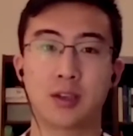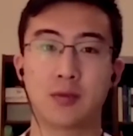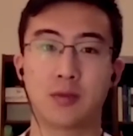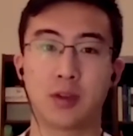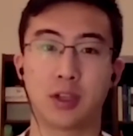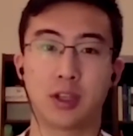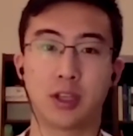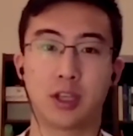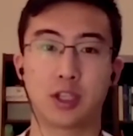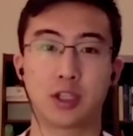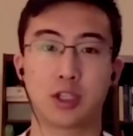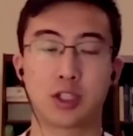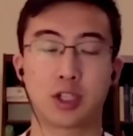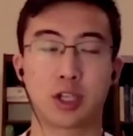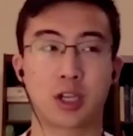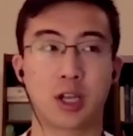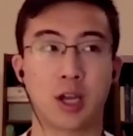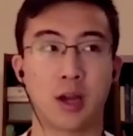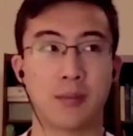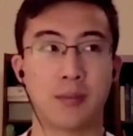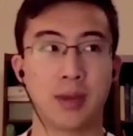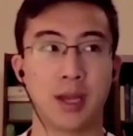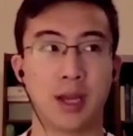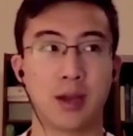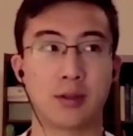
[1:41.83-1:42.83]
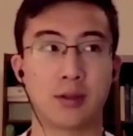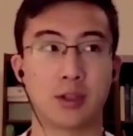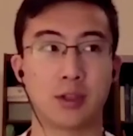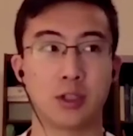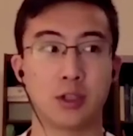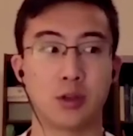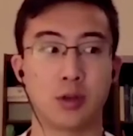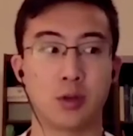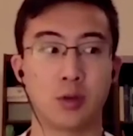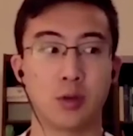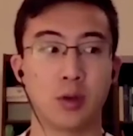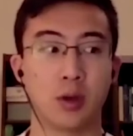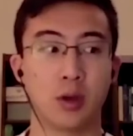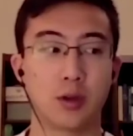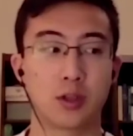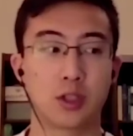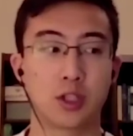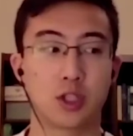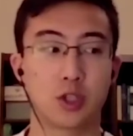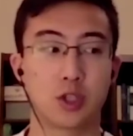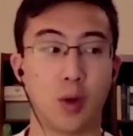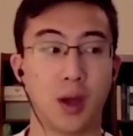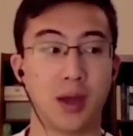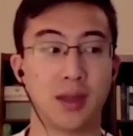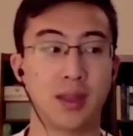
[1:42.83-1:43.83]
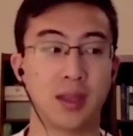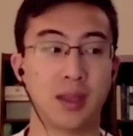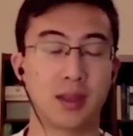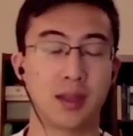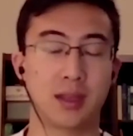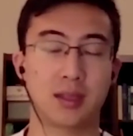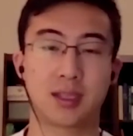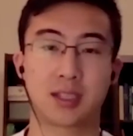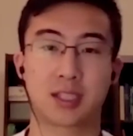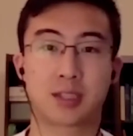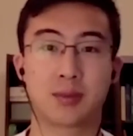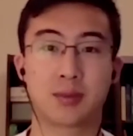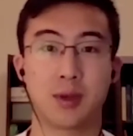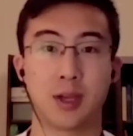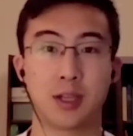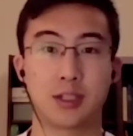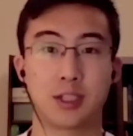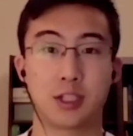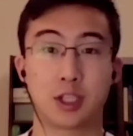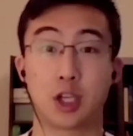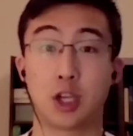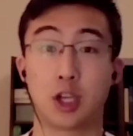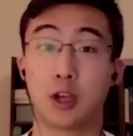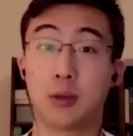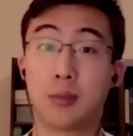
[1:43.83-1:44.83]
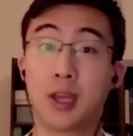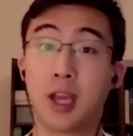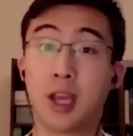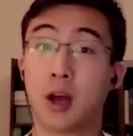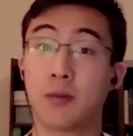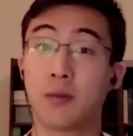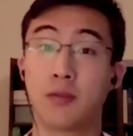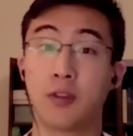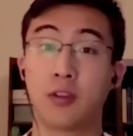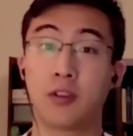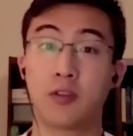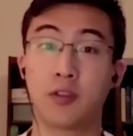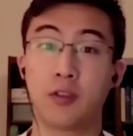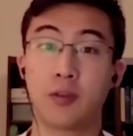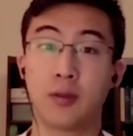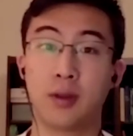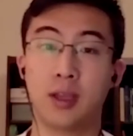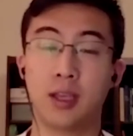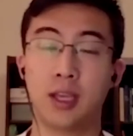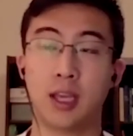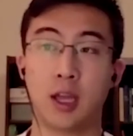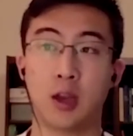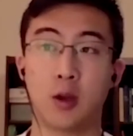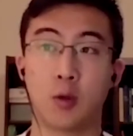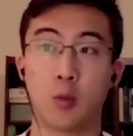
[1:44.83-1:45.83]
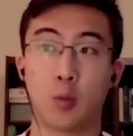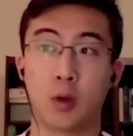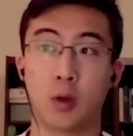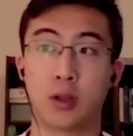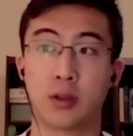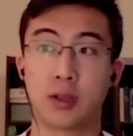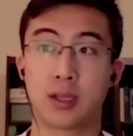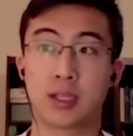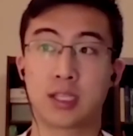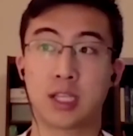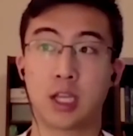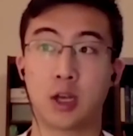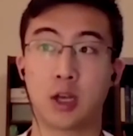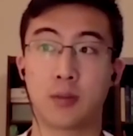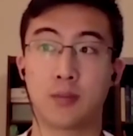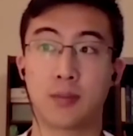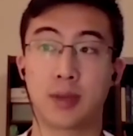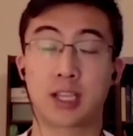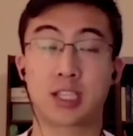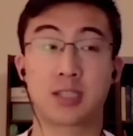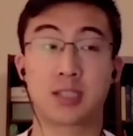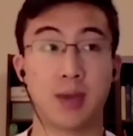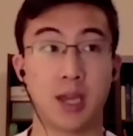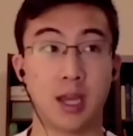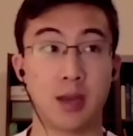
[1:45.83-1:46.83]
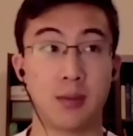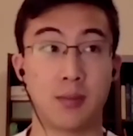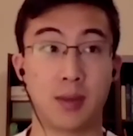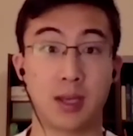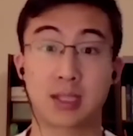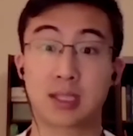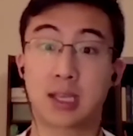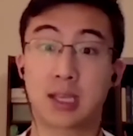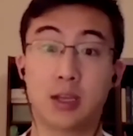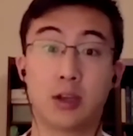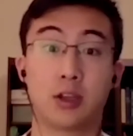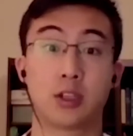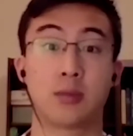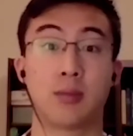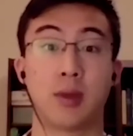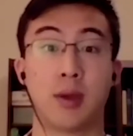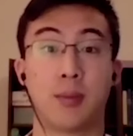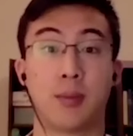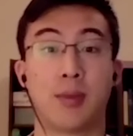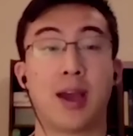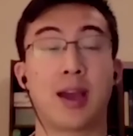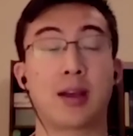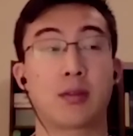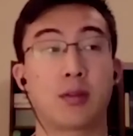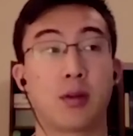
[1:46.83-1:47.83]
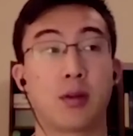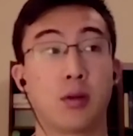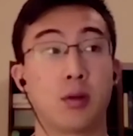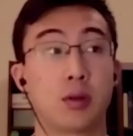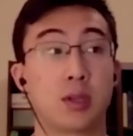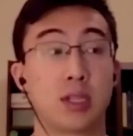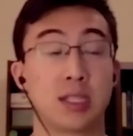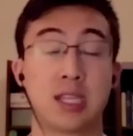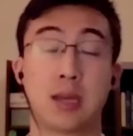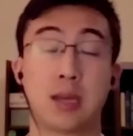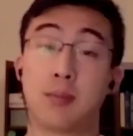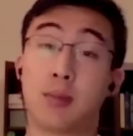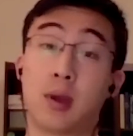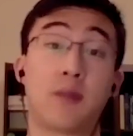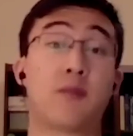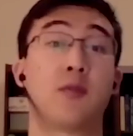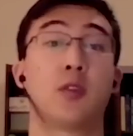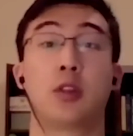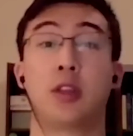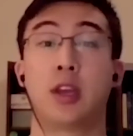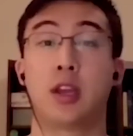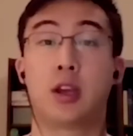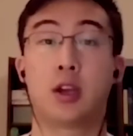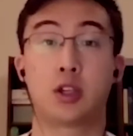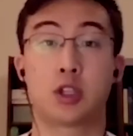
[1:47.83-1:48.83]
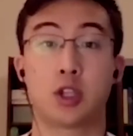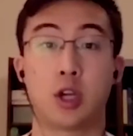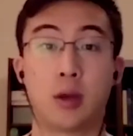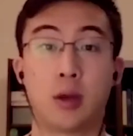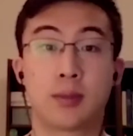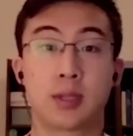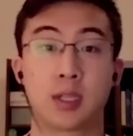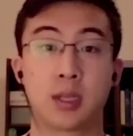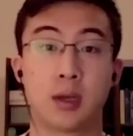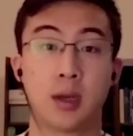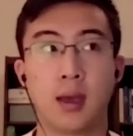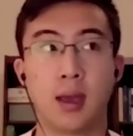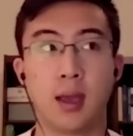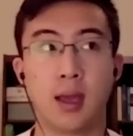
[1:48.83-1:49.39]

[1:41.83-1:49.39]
Really, it should come down to, do I think this experience is going to be helpful for me? And will this help expand my skills and my background to set me up for later jobs?